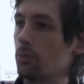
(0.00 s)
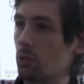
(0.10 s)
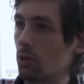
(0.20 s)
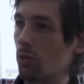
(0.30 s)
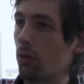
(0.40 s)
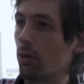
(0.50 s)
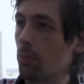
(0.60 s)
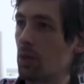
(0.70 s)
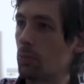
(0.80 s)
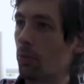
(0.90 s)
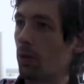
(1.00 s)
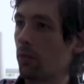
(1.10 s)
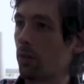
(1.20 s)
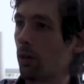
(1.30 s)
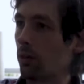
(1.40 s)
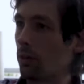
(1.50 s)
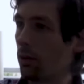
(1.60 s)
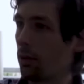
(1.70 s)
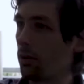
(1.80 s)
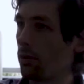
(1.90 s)
So are the people paying for the
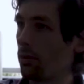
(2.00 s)
healthcare?